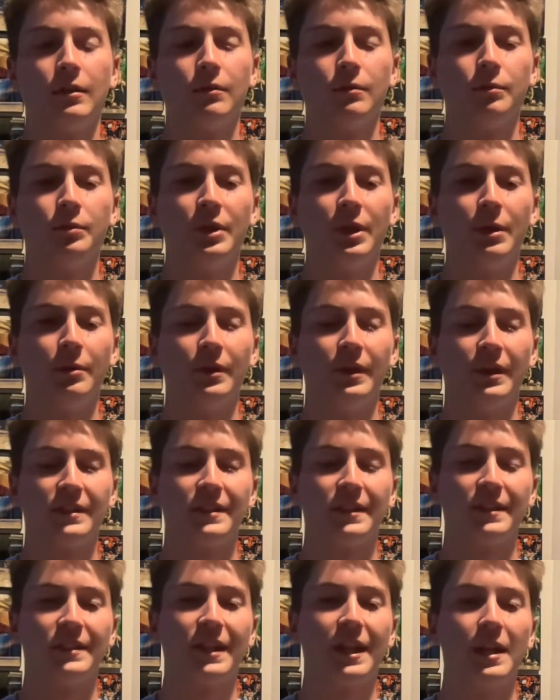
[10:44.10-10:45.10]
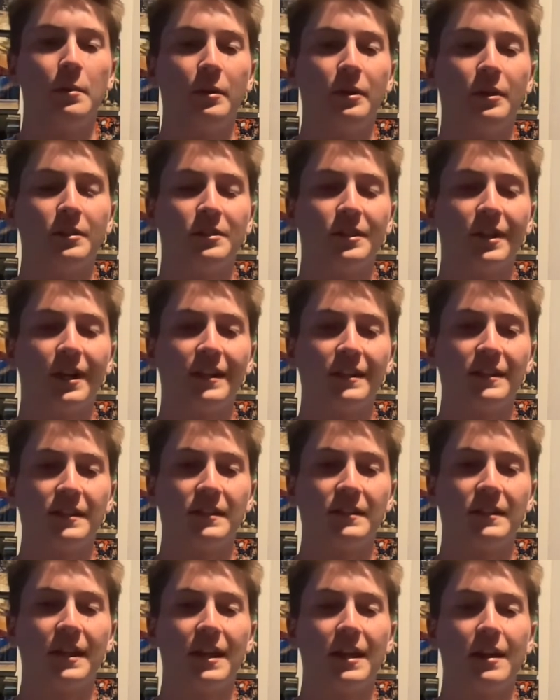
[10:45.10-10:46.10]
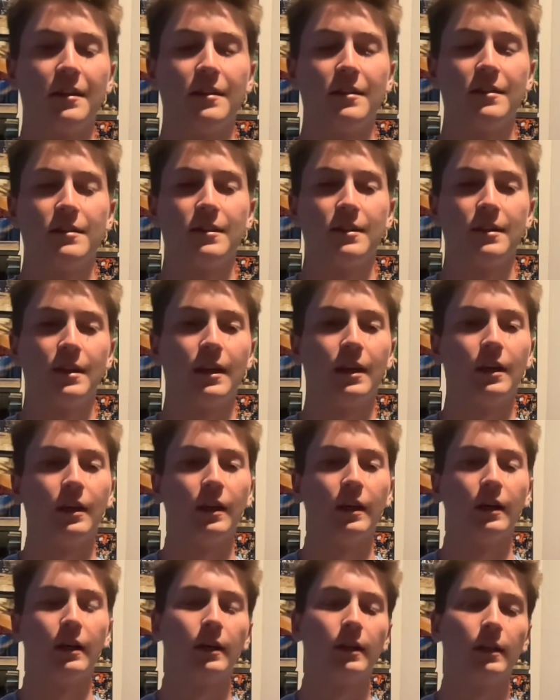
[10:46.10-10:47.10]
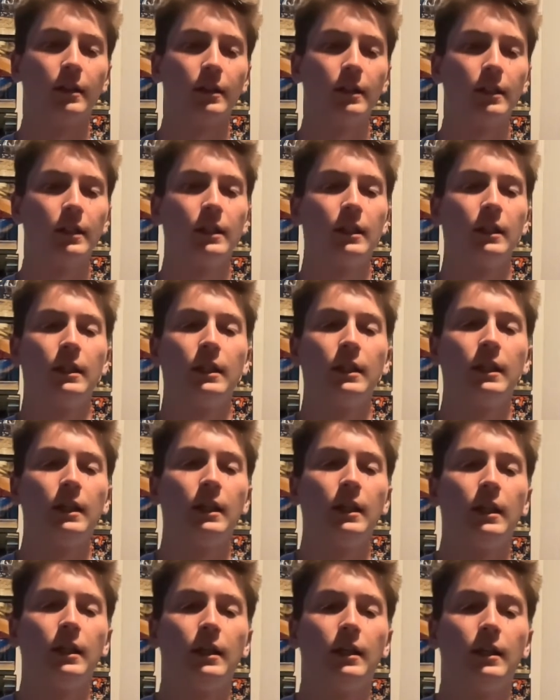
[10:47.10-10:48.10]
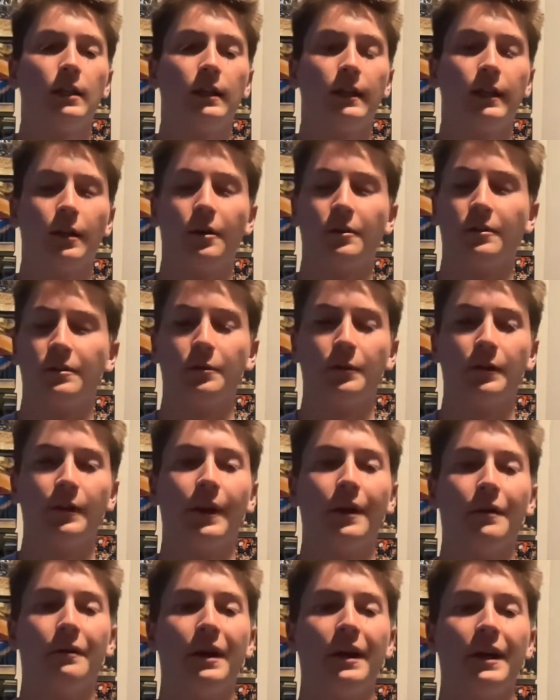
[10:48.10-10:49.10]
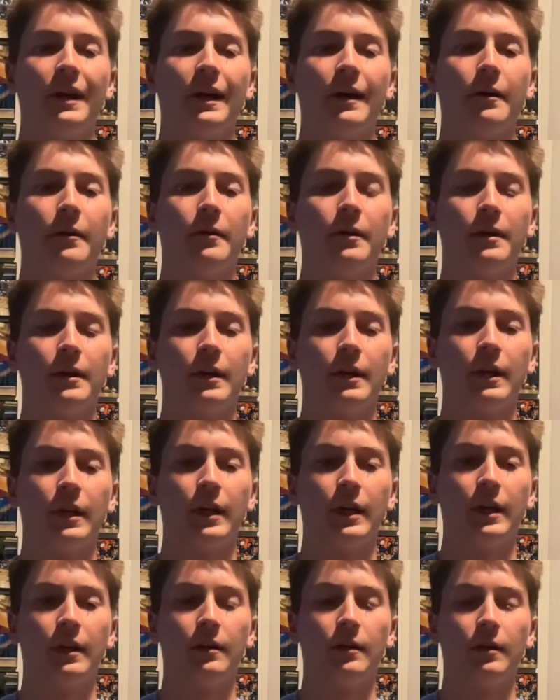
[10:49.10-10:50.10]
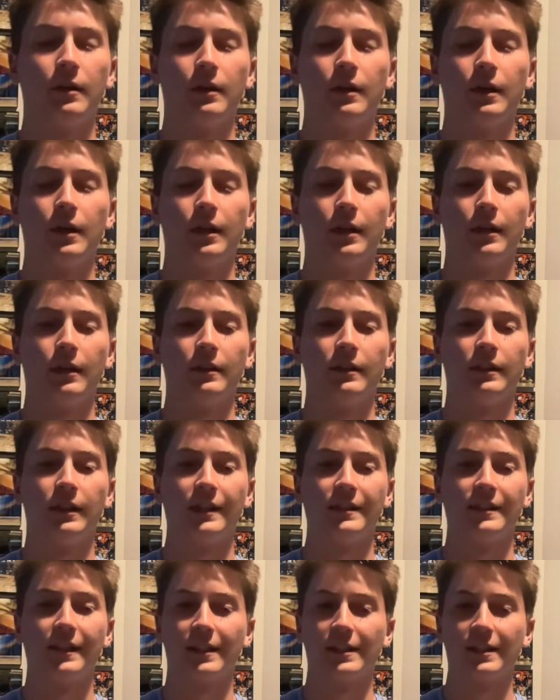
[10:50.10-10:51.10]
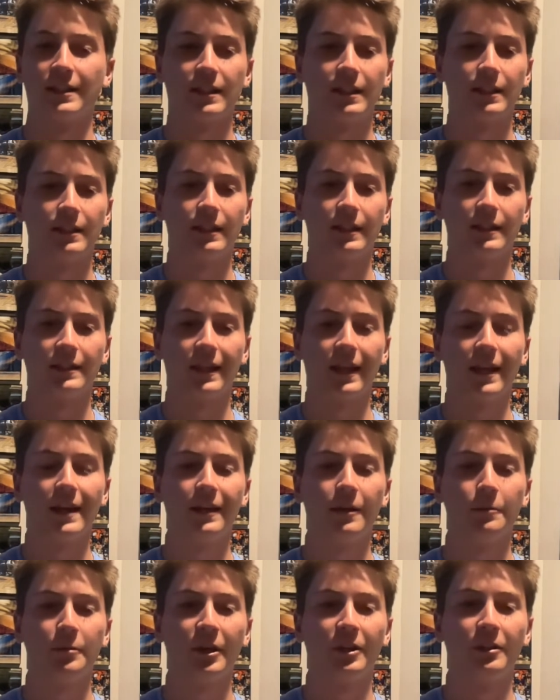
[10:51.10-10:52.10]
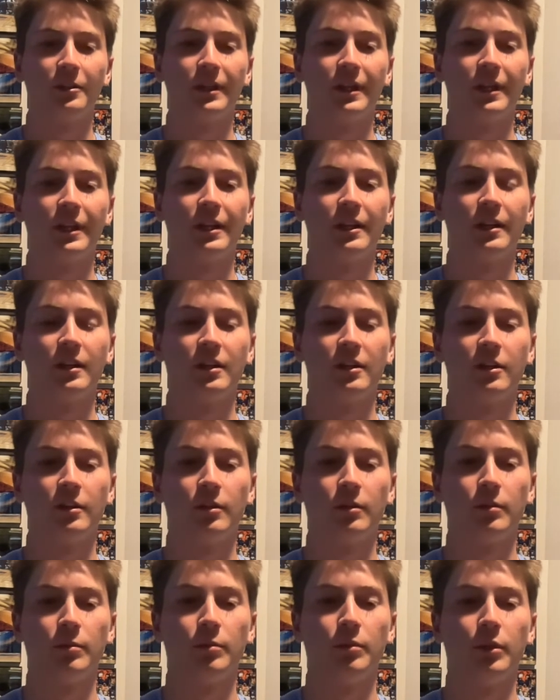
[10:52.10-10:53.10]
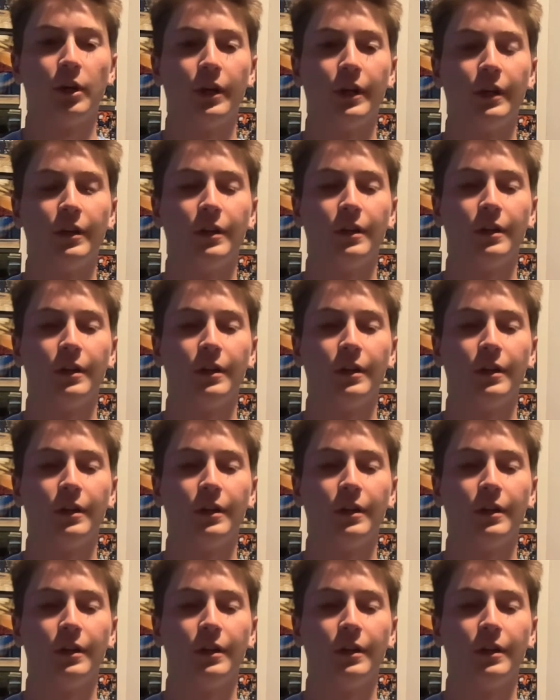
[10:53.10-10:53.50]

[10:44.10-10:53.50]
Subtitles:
be able to sustain what they're trying to sustain. And they aren't doing that right now. That's not to say things can't get better there, but